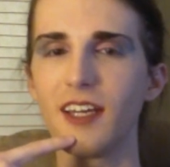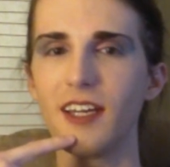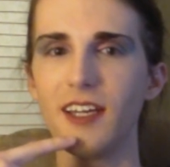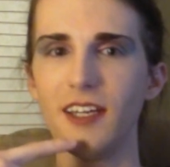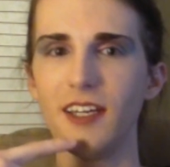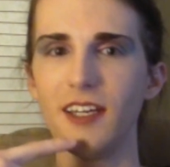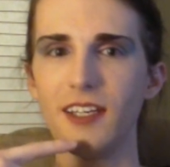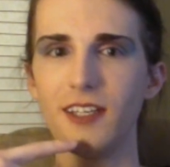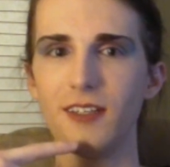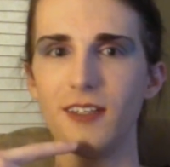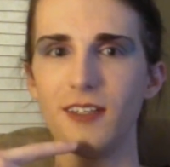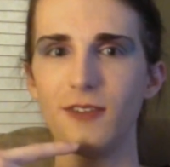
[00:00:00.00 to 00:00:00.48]

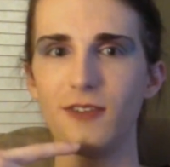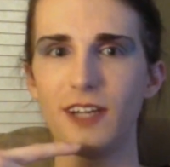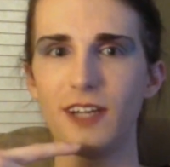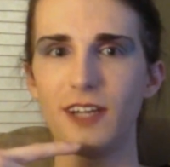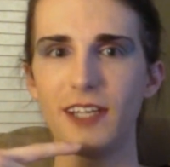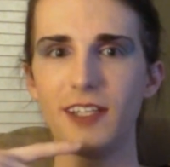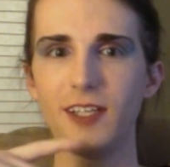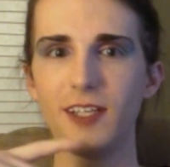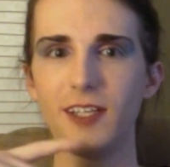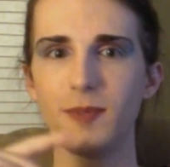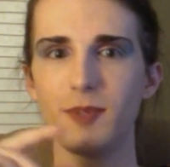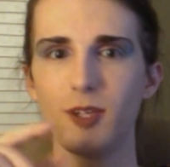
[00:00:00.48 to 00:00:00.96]
You'll
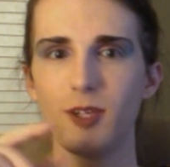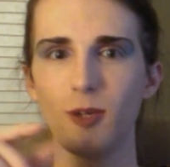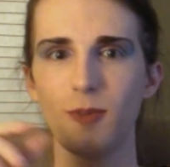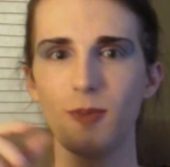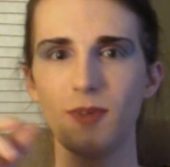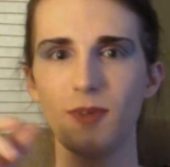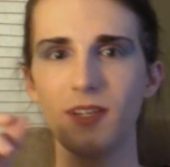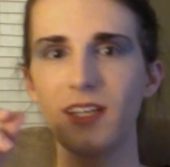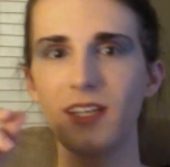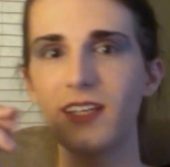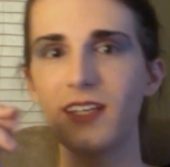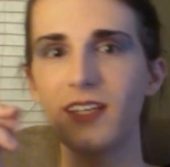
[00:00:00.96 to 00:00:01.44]
find the
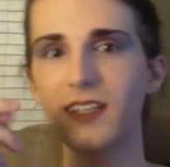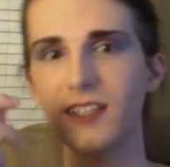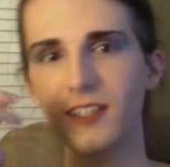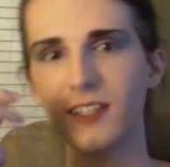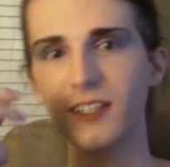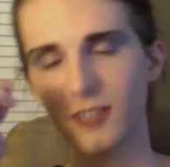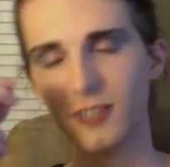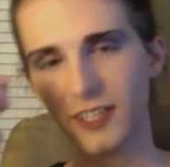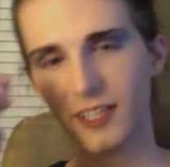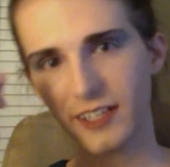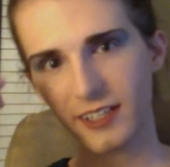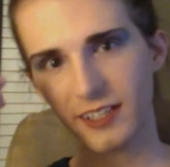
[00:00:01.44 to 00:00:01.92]
appropriate,
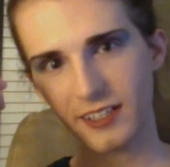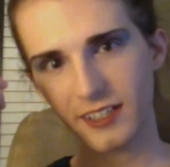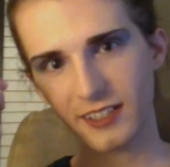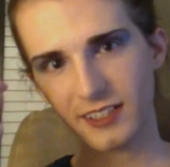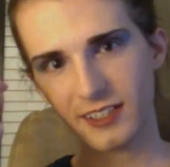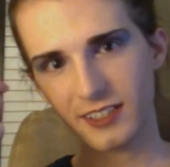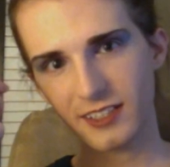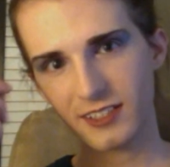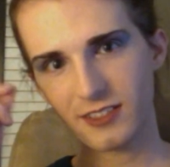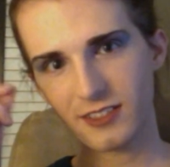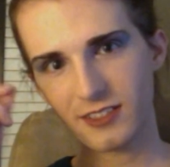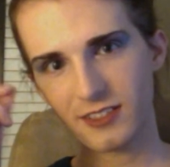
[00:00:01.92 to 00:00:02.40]
you'll get
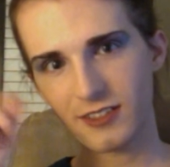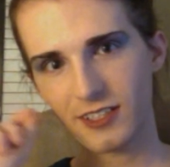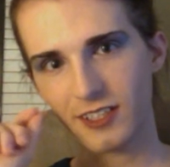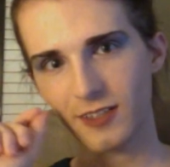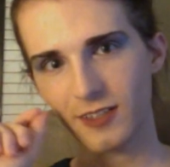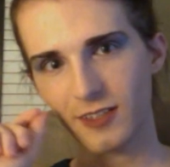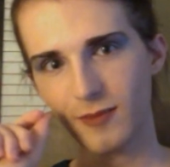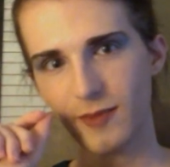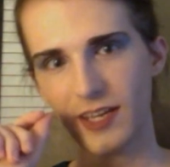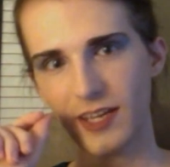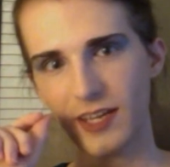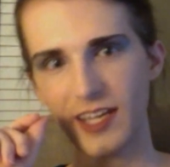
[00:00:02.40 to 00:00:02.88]
good at doing
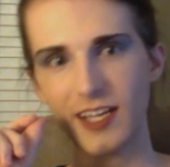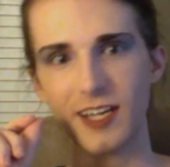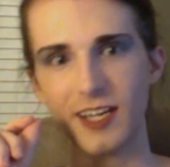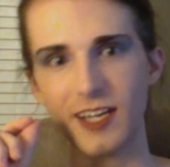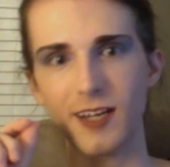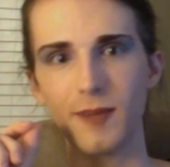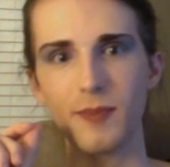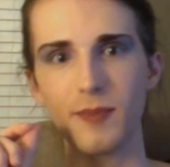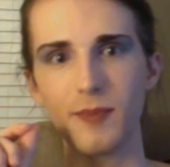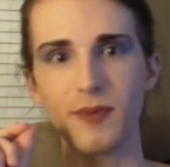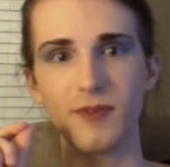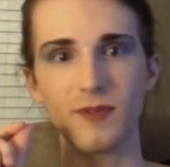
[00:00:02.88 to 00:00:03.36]
your
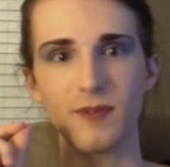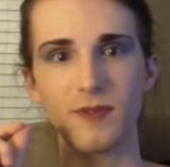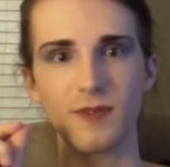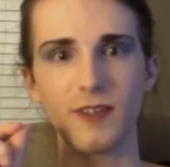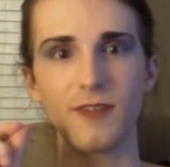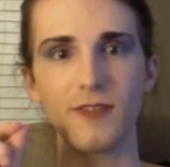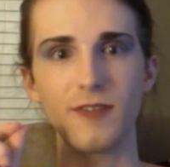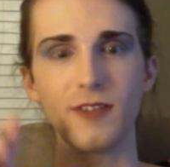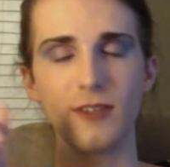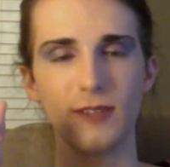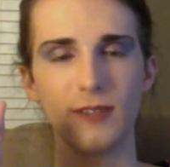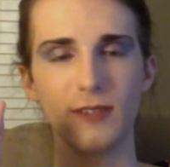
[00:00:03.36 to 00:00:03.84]
makeup
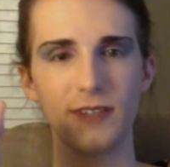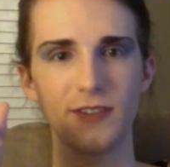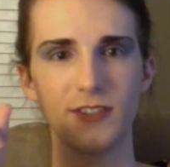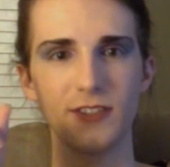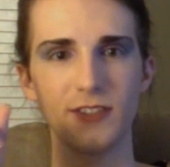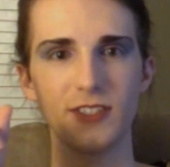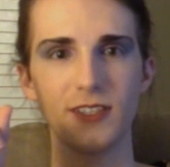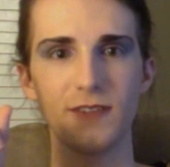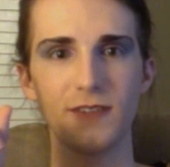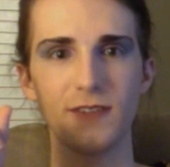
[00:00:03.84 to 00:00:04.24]
if you love yourself.